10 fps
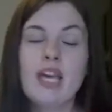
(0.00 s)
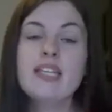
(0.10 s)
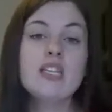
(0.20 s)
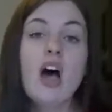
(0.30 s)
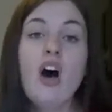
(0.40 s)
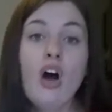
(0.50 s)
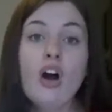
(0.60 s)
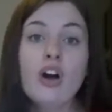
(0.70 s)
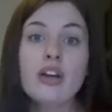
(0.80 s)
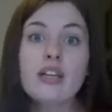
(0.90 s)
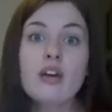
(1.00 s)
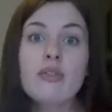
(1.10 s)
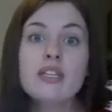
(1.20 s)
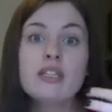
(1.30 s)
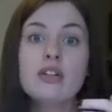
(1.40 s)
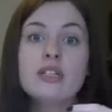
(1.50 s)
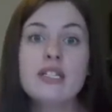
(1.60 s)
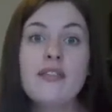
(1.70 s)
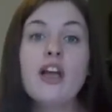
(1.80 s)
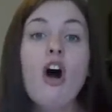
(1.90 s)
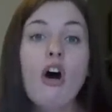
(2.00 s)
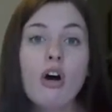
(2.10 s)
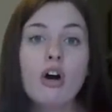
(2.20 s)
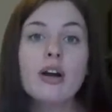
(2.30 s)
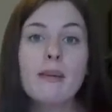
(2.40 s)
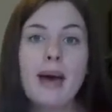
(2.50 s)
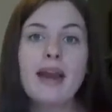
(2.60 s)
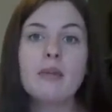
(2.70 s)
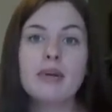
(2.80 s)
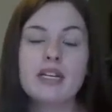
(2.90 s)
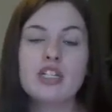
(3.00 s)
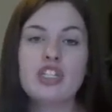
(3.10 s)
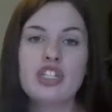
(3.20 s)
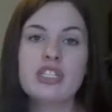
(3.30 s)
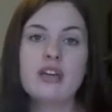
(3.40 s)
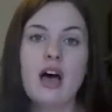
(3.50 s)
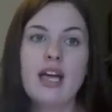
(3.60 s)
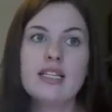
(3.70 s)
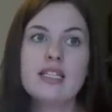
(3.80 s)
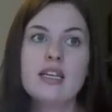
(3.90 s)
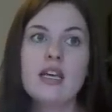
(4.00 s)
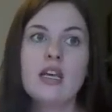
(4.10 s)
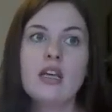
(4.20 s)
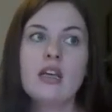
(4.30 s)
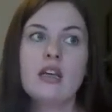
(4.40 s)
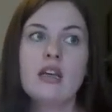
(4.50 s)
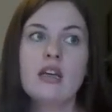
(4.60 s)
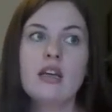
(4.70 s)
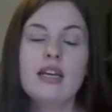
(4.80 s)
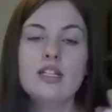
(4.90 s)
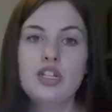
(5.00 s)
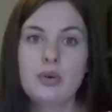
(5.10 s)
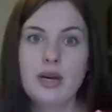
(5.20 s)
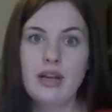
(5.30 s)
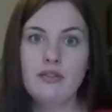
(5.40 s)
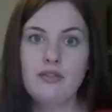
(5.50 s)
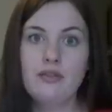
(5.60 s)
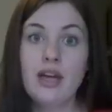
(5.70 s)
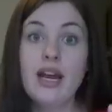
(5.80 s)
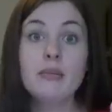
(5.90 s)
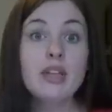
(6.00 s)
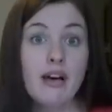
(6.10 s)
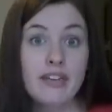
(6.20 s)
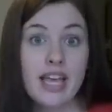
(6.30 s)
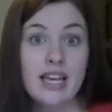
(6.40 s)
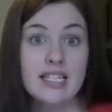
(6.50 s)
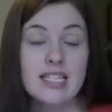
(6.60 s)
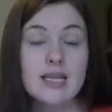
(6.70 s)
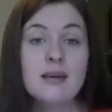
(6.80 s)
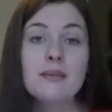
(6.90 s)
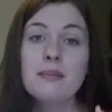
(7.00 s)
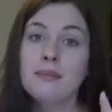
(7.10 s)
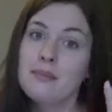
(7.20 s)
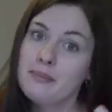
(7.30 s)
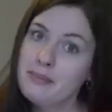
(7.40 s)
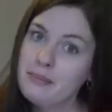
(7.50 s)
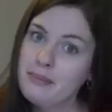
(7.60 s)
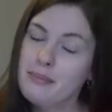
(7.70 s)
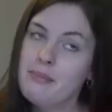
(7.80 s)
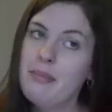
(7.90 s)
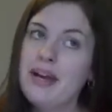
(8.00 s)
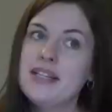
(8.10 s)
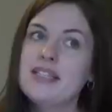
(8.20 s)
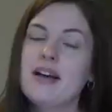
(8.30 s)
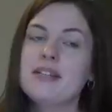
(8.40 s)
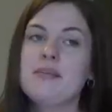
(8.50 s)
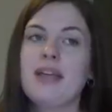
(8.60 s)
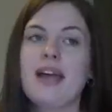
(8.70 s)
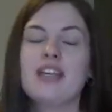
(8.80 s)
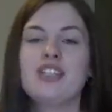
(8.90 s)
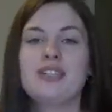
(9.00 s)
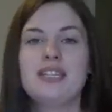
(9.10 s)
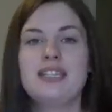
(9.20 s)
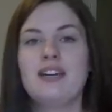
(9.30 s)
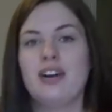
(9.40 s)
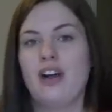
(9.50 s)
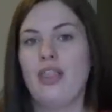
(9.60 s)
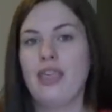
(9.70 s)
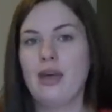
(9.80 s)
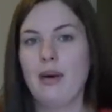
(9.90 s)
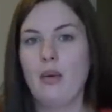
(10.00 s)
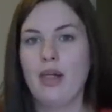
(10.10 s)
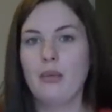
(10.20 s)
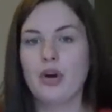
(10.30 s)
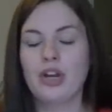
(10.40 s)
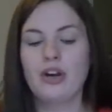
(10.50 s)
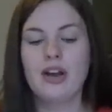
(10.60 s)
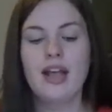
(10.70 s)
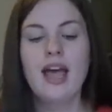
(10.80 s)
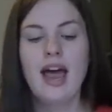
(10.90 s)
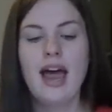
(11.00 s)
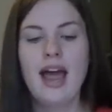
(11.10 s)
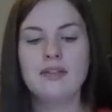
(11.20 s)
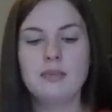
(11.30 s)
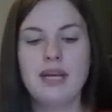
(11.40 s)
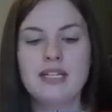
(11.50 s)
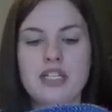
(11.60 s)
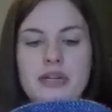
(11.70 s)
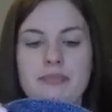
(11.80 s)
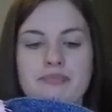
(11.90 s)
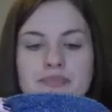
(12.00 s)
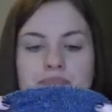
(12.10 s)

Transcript: It's not hard, you know, there is nothing hard about it, but it is just not intuitive. And I'm loving it, but it's not something I can just sit down and not think about while I'm working on. I have to pay attention.